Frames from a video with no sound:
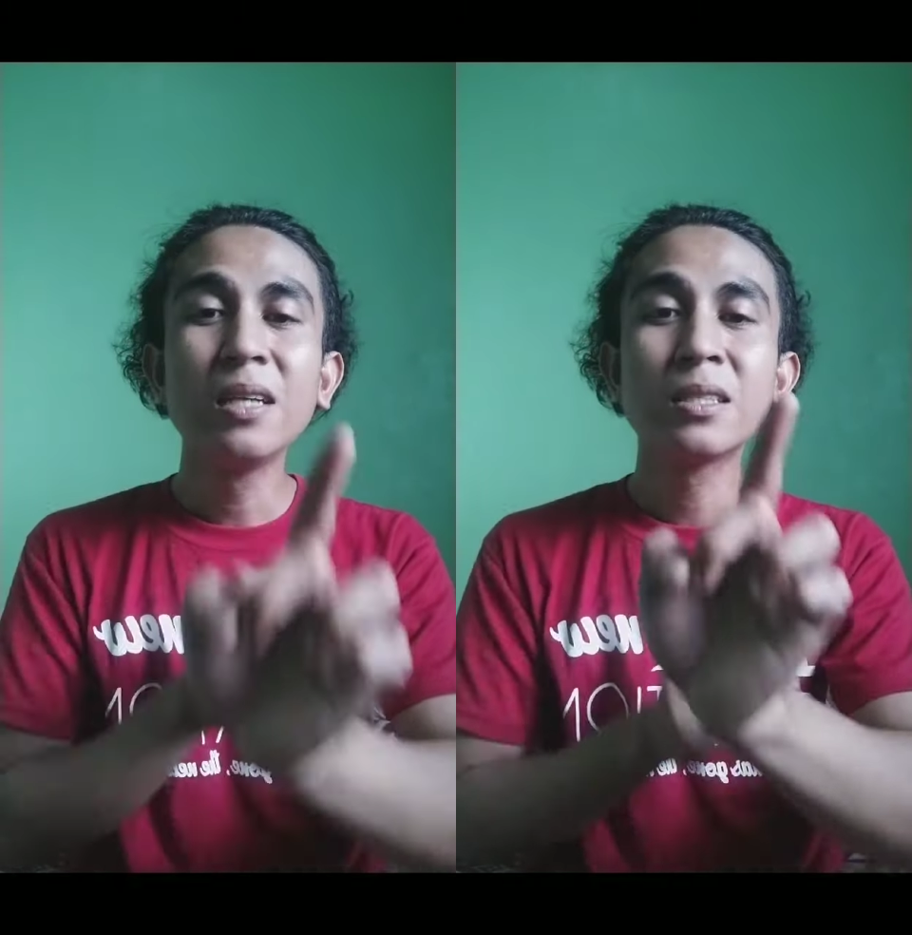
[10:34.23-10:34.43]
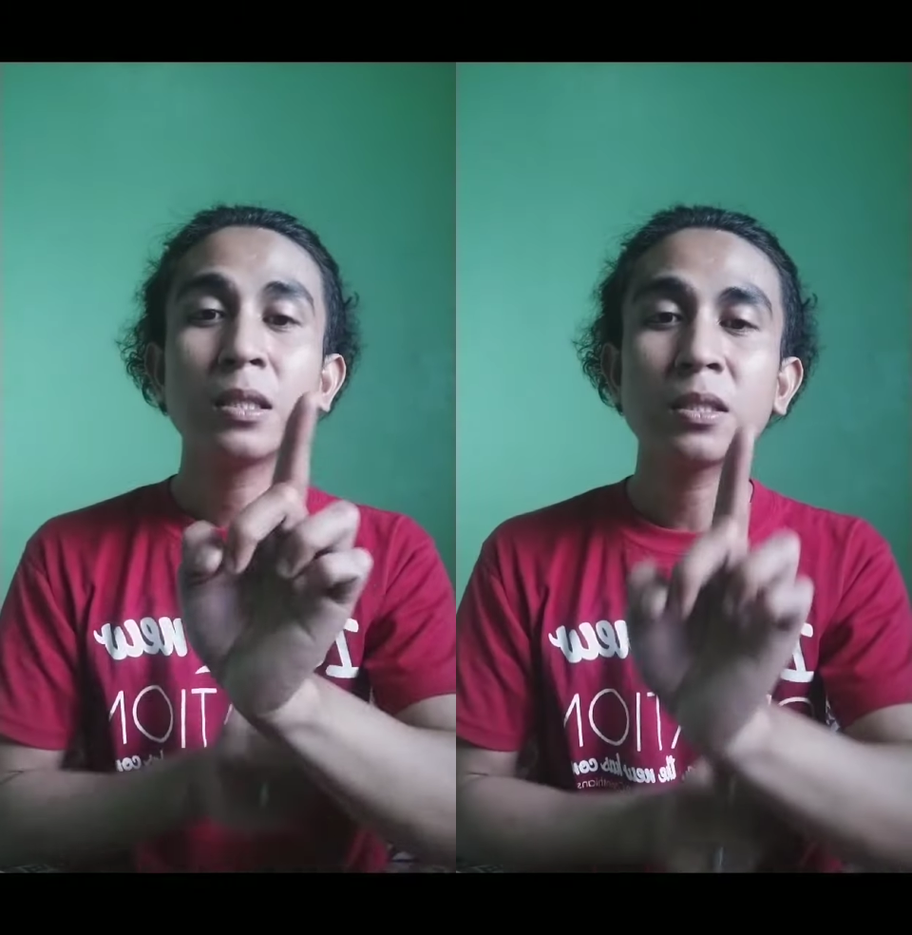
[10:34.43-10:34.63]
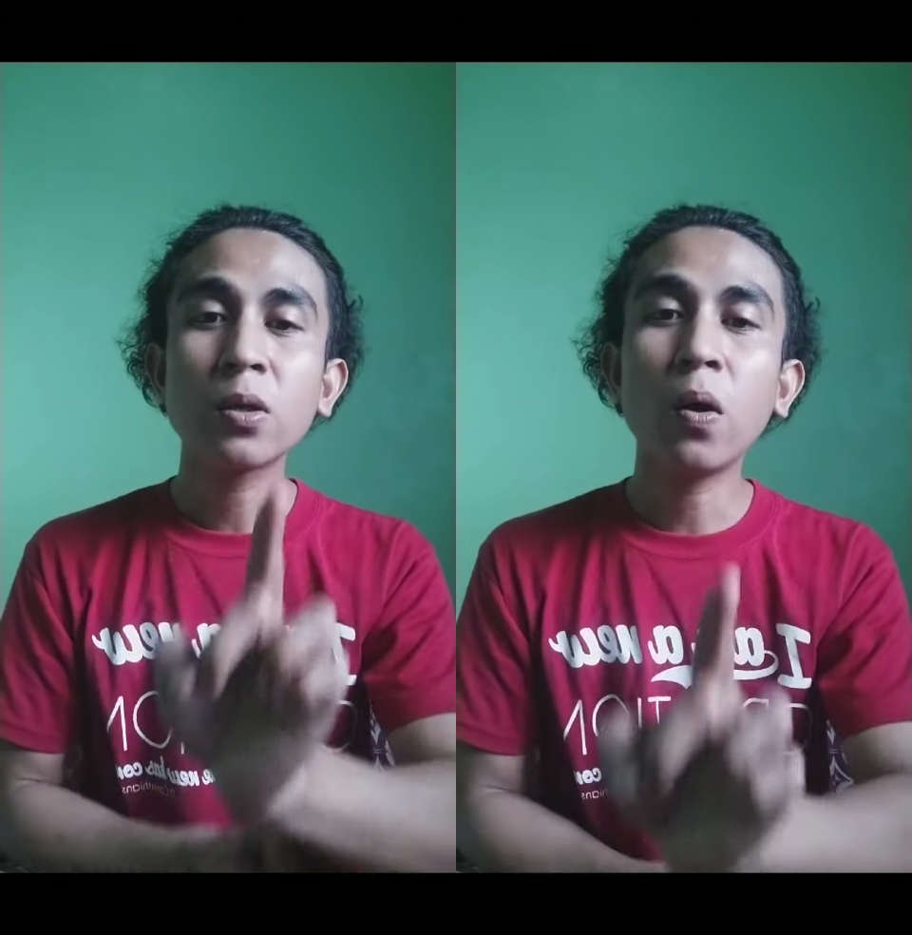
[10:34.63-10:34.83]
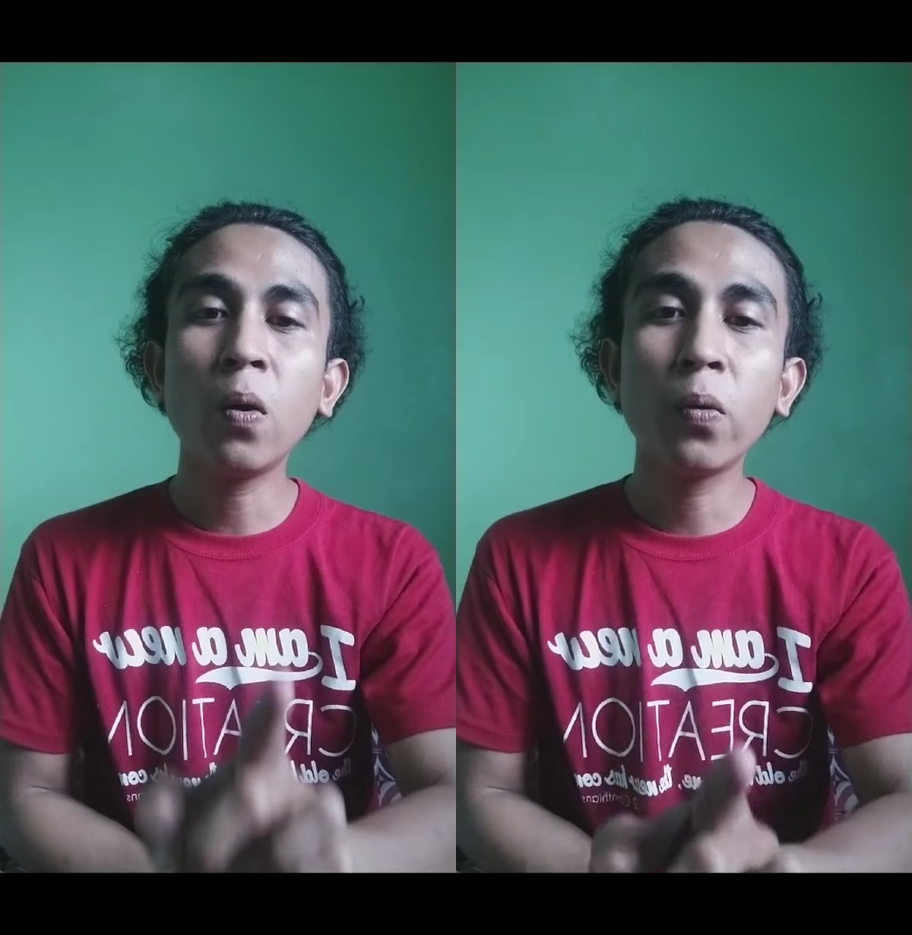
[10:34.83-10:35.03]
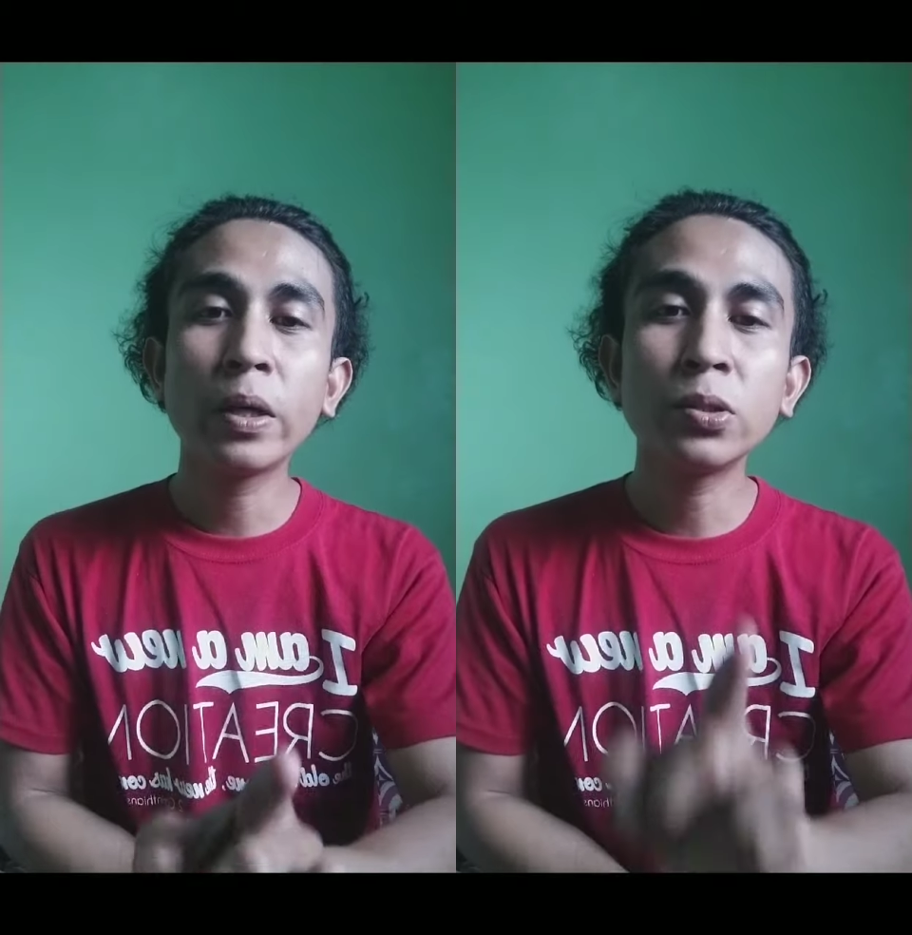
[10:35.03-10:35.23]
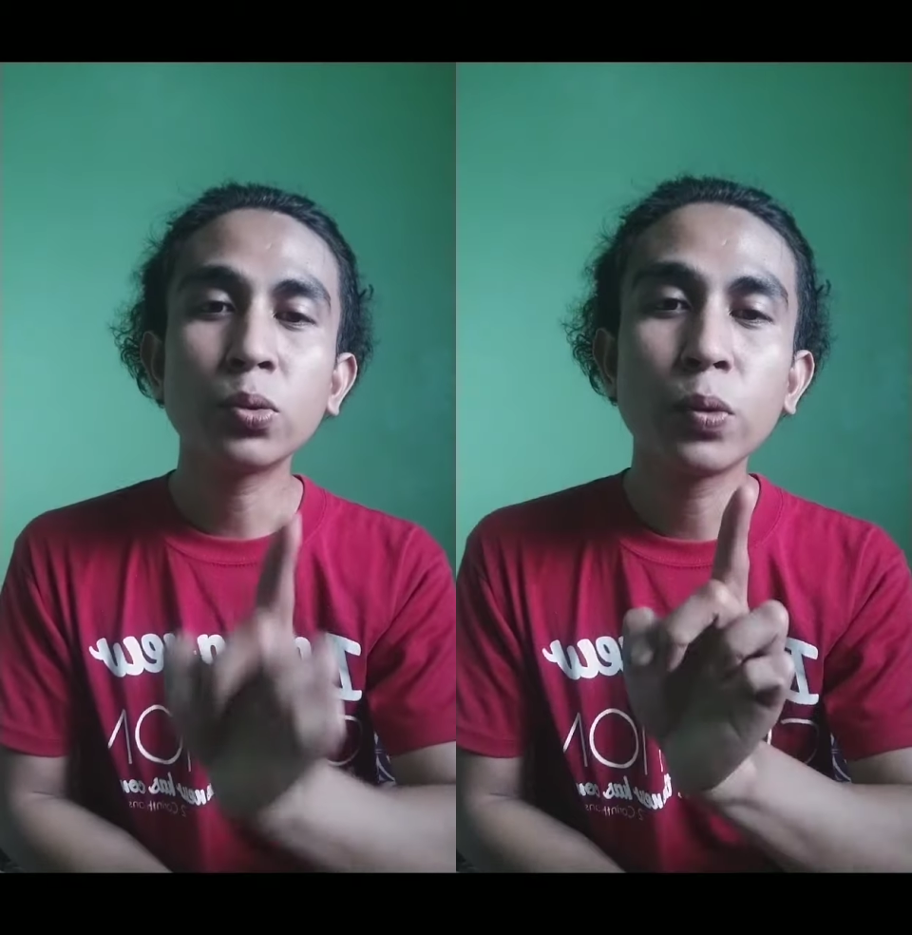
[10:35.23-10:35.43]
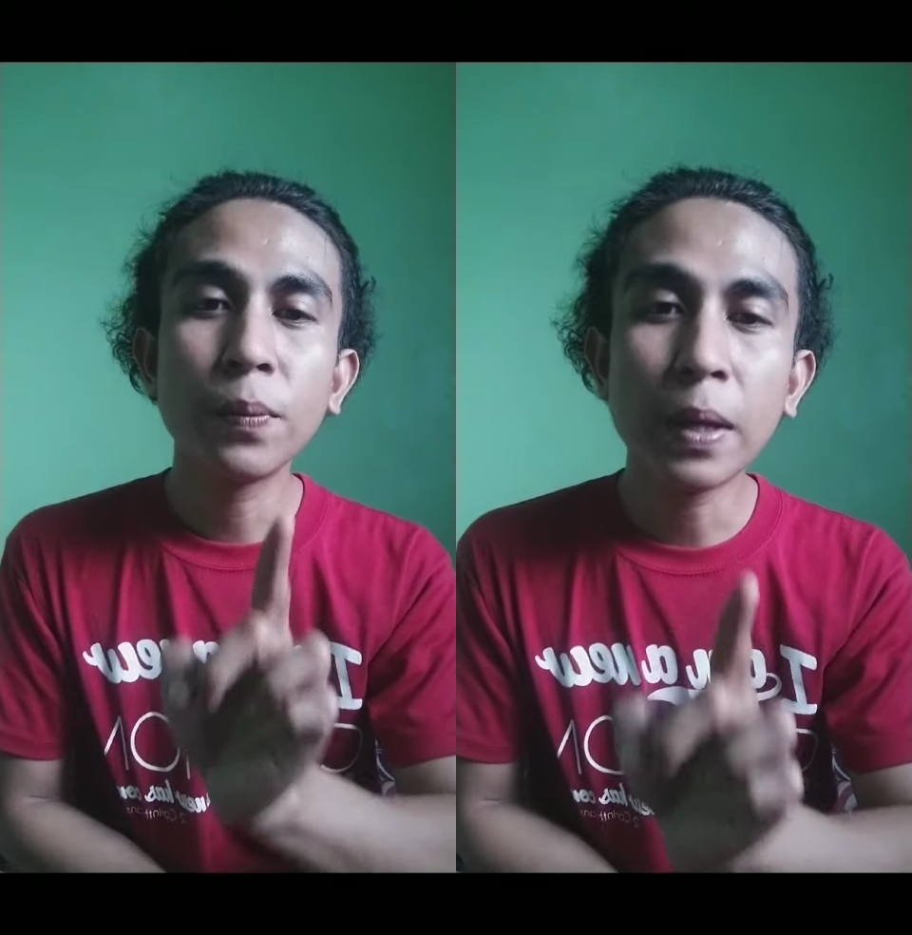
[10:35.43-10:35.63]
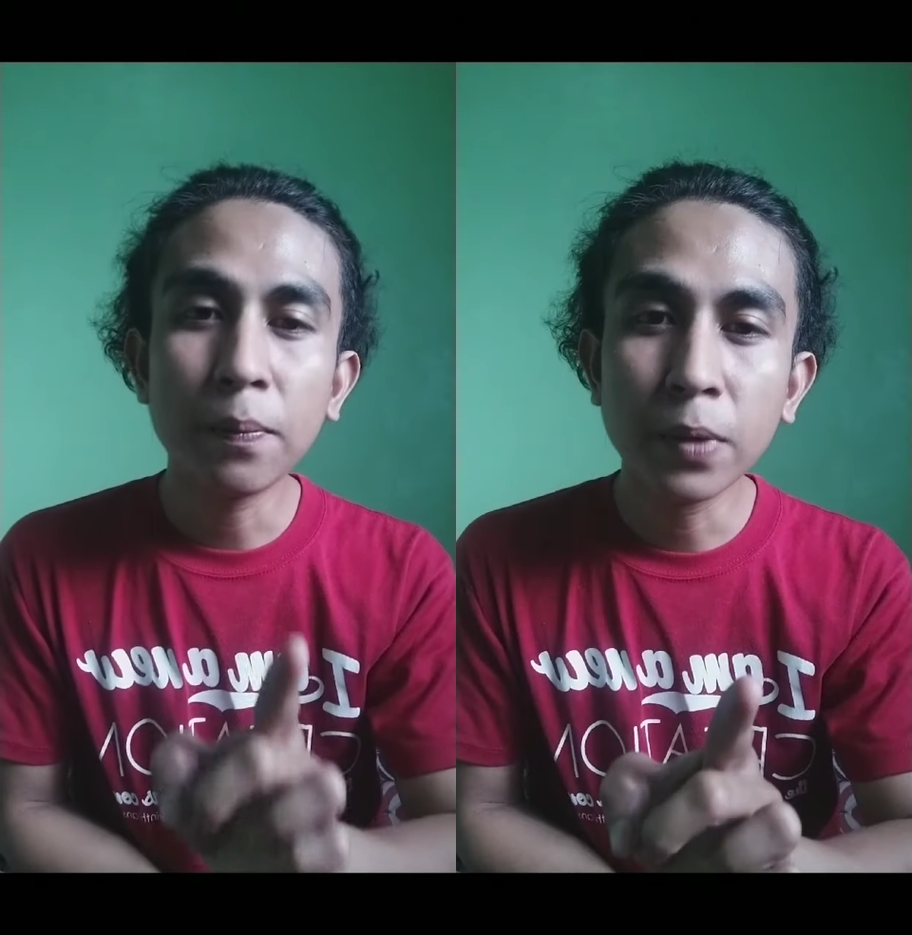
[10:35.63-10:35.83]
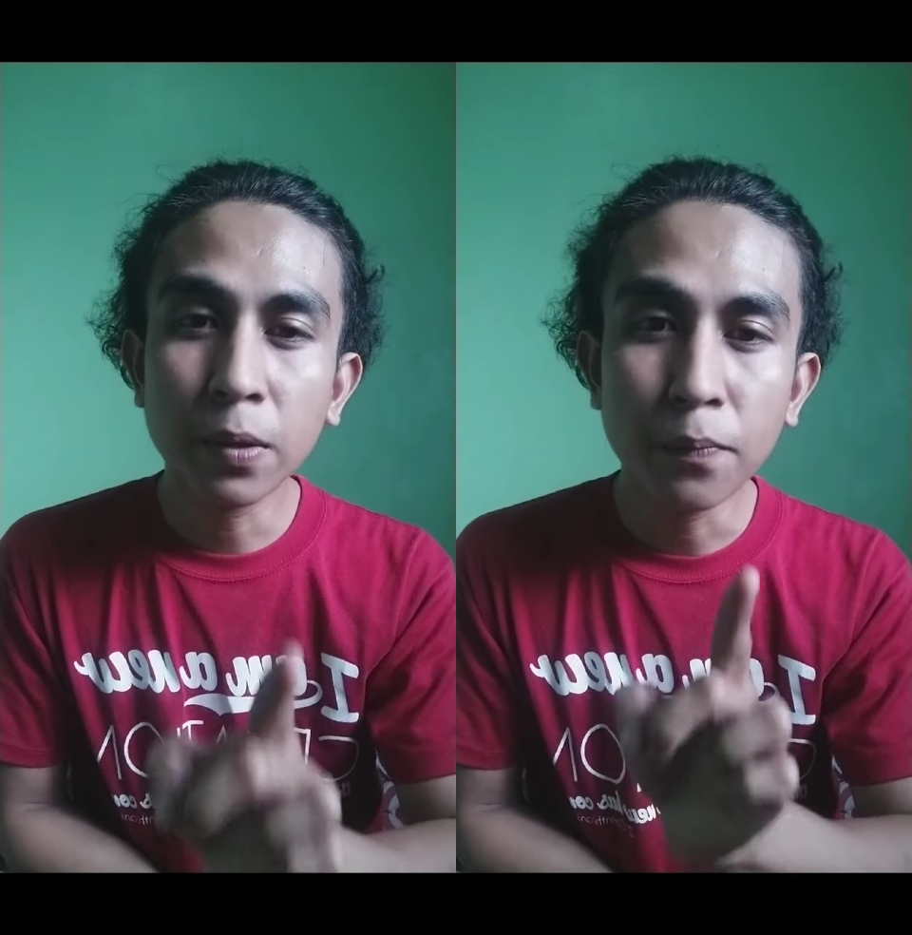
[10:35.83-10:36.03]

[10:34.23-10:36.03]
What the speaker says: Just always remember